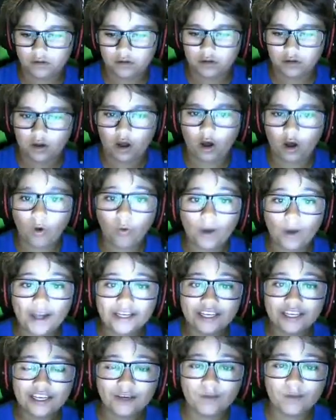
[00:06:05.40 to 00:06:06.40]
Oh,
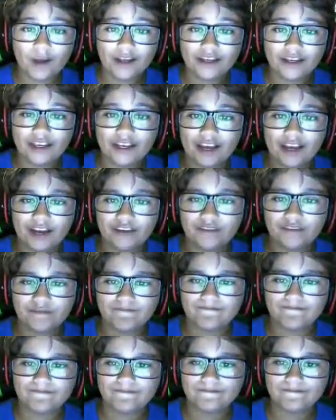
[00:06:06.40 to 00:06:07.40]
white key, white key. I,
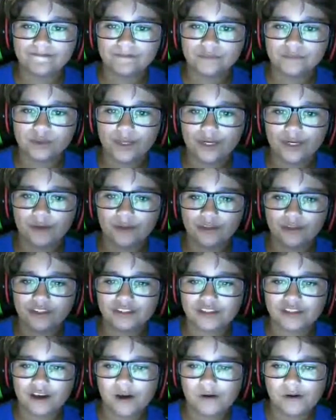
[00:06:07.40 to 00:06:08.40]
mm, do I know where
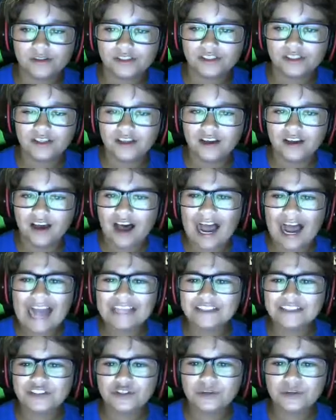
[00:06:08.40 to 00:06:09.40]
this goes?
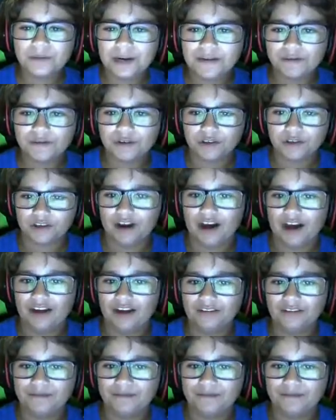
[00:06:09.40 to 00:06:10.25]
I do, but I forgot.